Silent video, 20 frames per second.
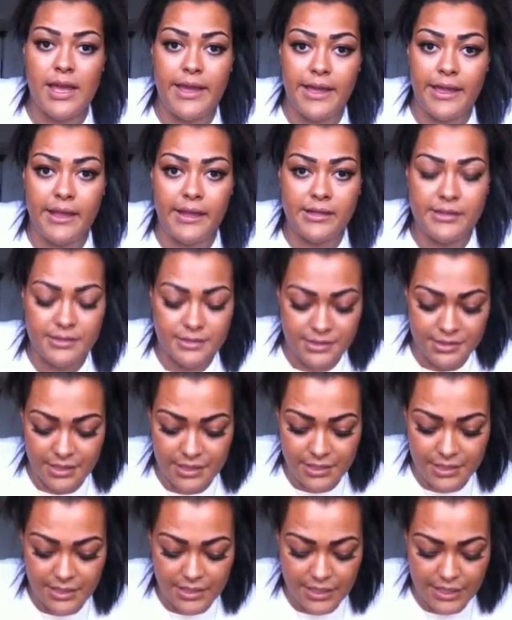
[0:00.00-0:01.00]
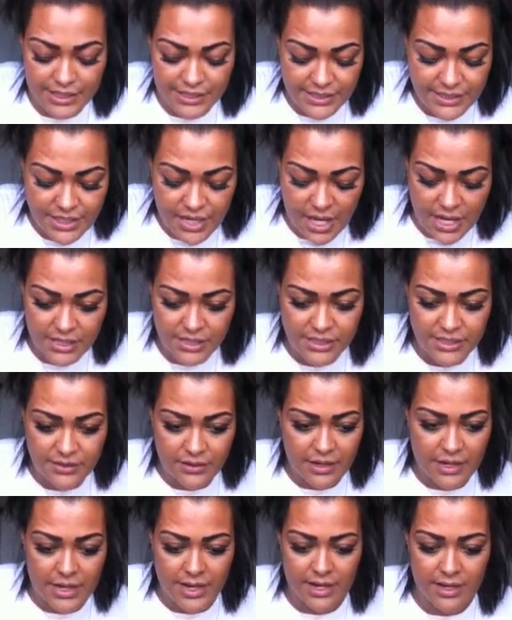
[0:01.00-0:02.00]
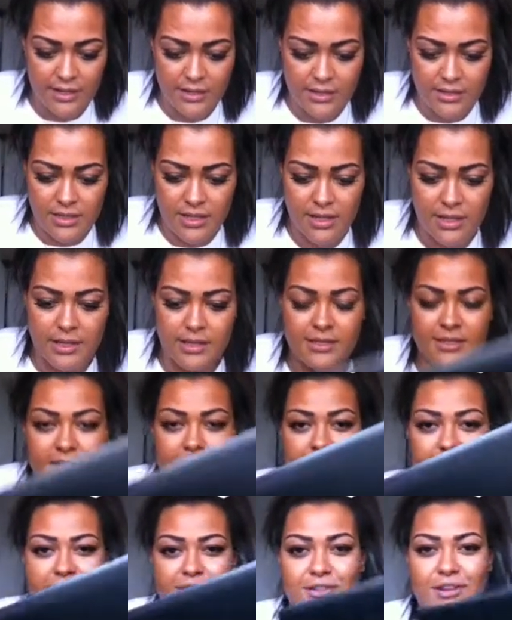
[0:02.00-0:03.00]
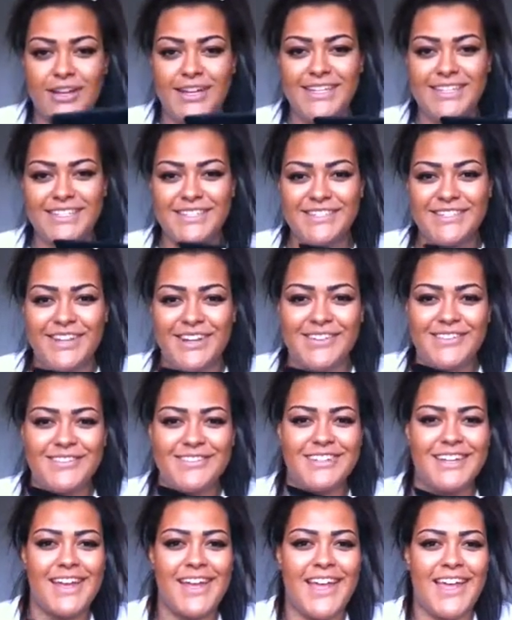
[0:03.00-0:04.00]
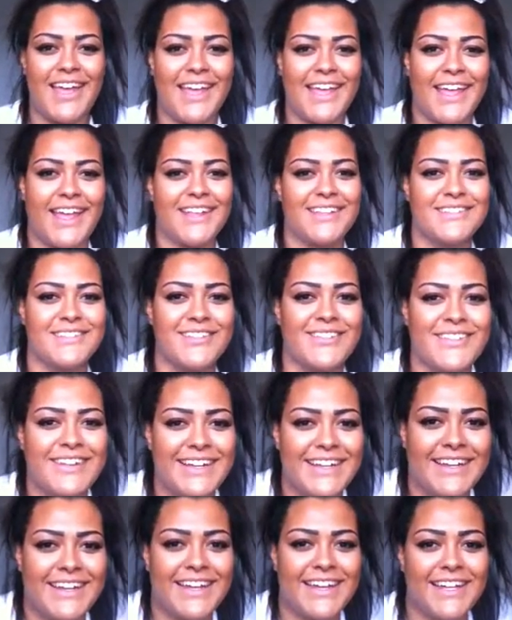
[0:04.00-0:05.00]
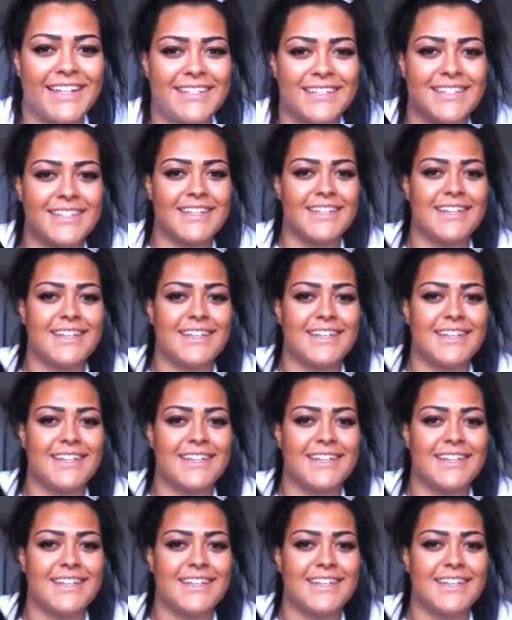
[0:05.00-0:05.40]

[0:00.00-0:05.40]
and it's touch screen, so the screen's so dirty, sorry guys,